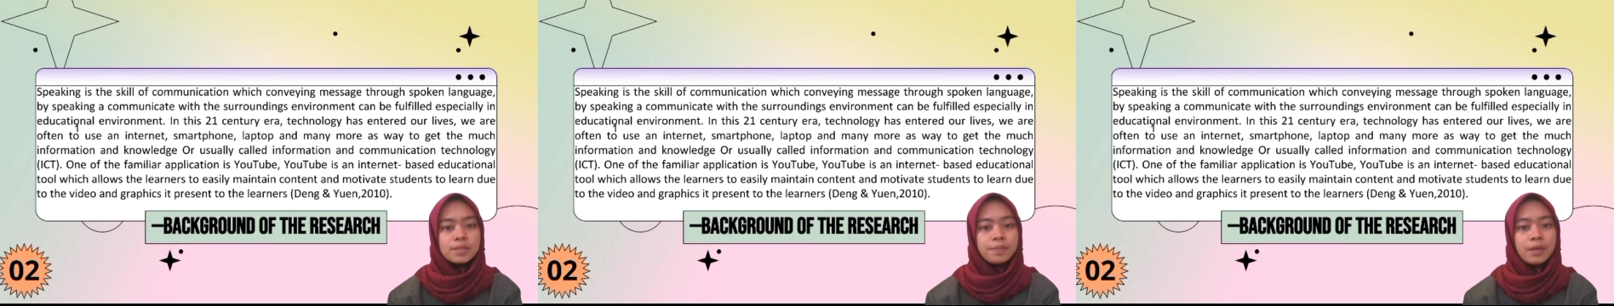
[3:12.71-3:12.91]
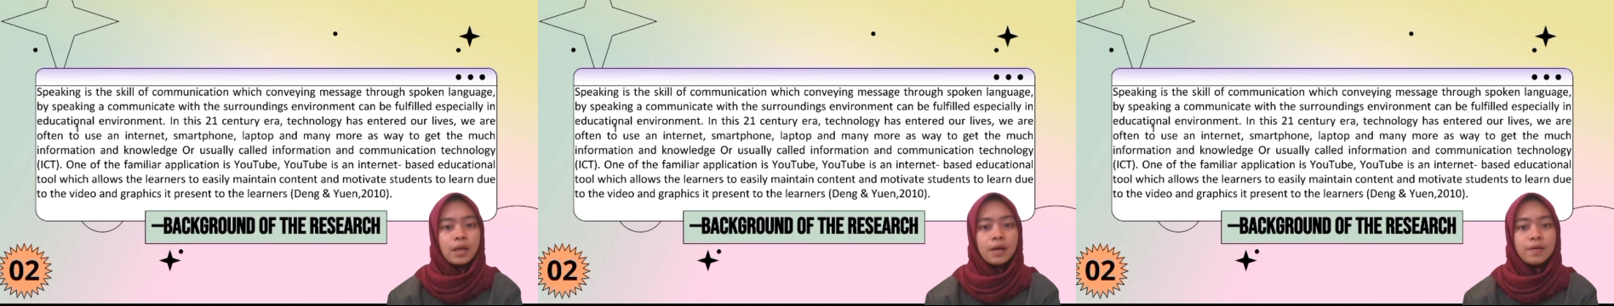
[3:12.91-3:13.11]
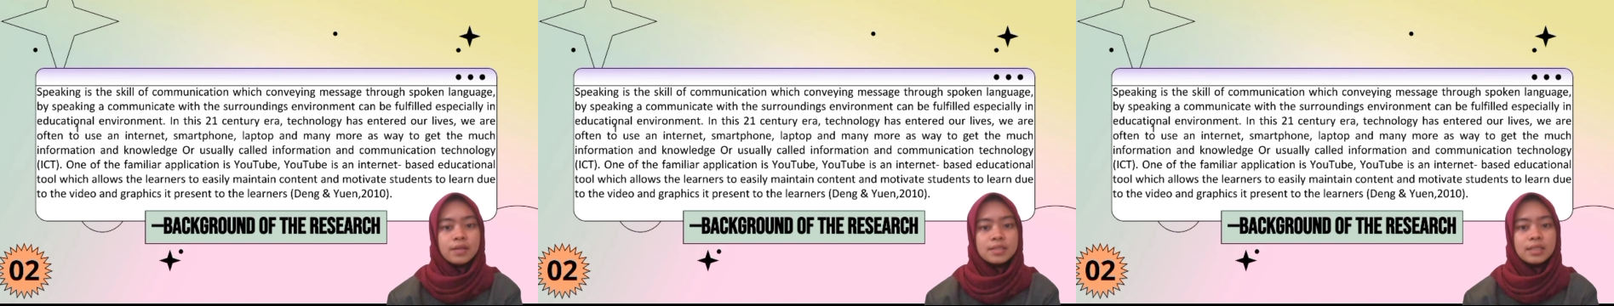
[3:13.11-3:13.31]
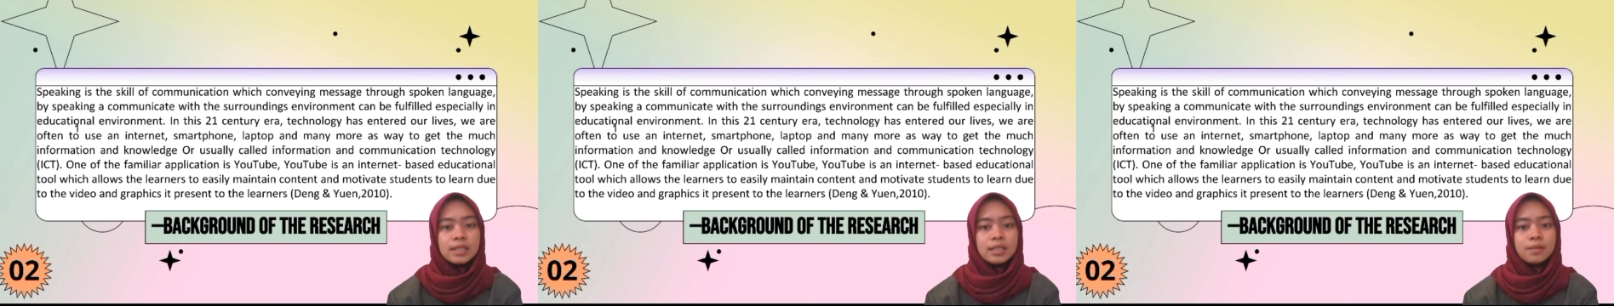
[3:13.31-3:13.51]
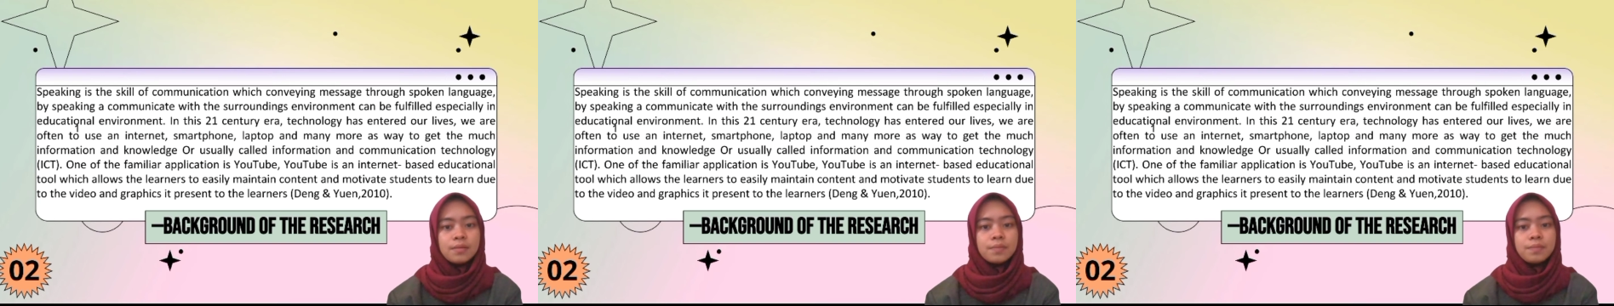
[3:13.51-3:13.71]
because it
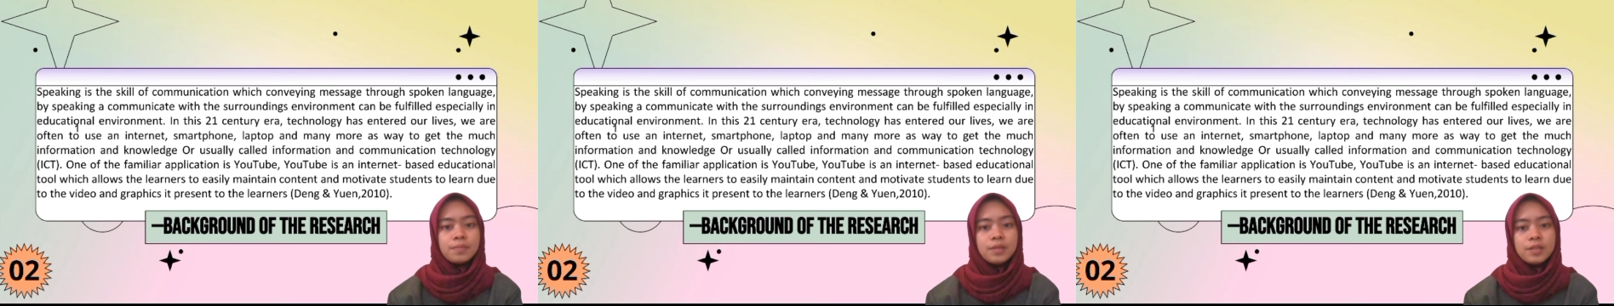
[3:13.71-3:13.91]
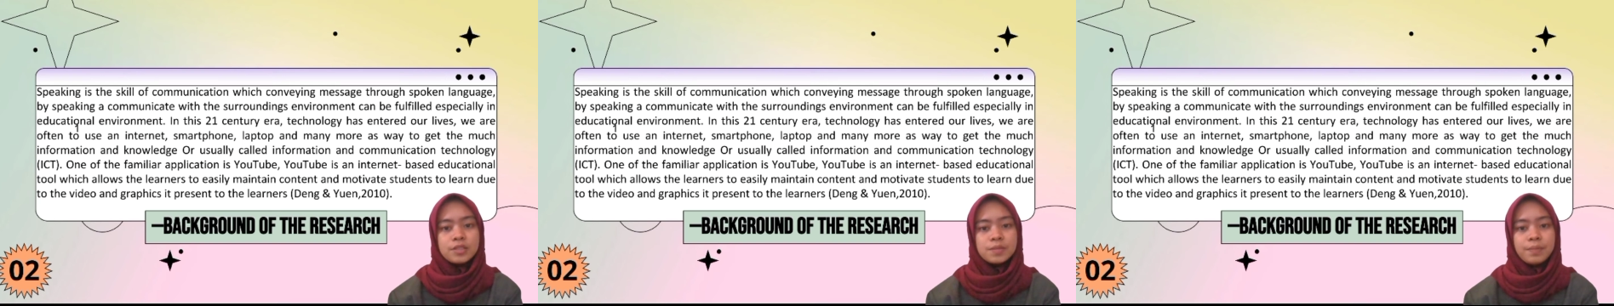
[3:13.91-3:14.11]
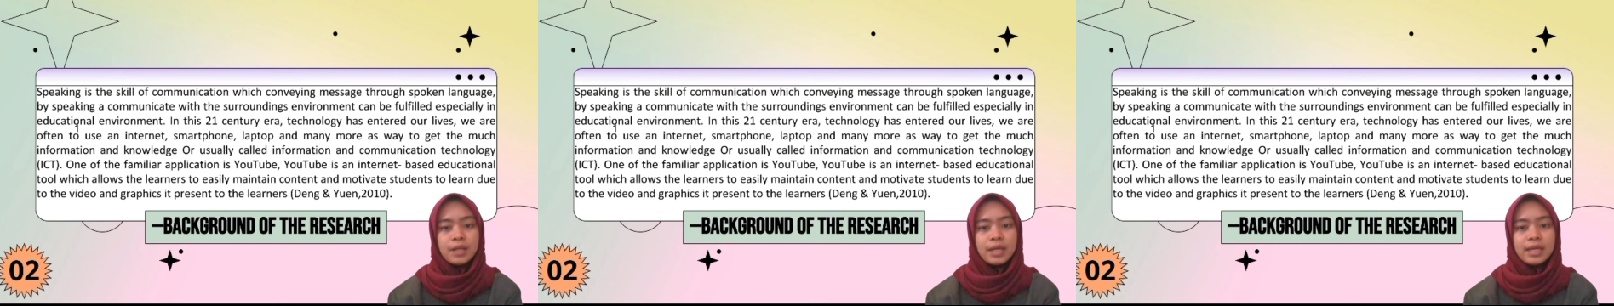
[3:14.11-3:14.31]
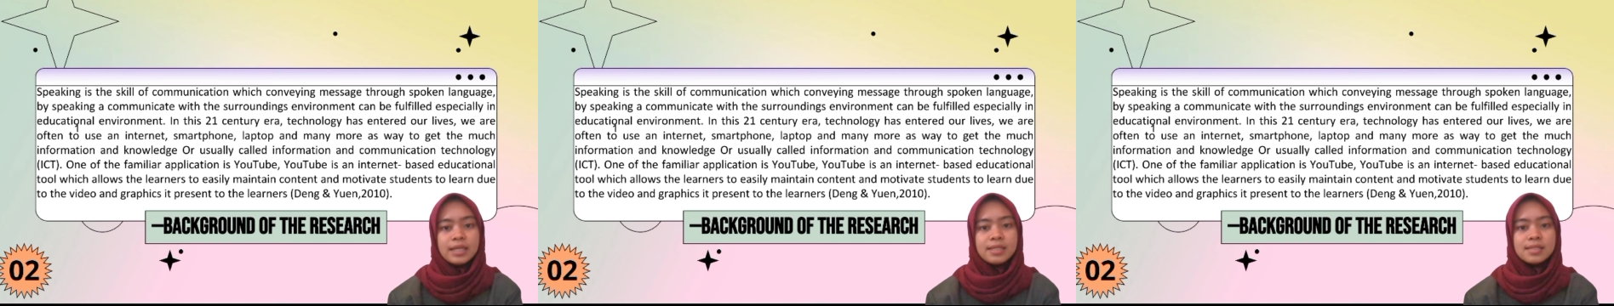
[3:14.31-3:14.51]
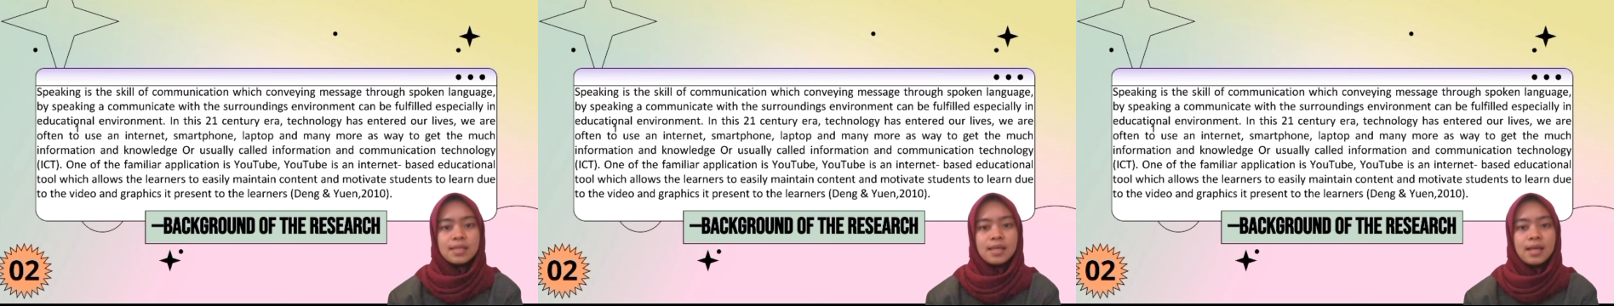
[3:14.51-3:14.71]

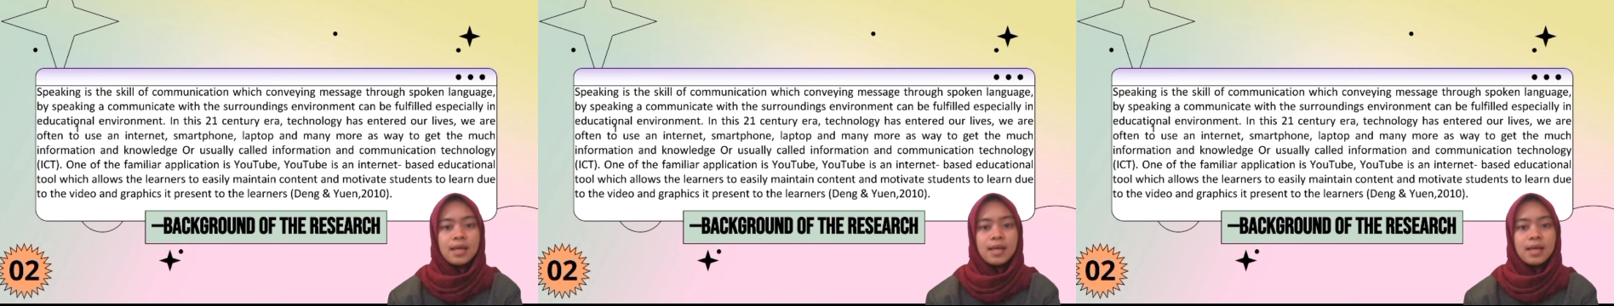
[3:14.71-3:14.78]
displays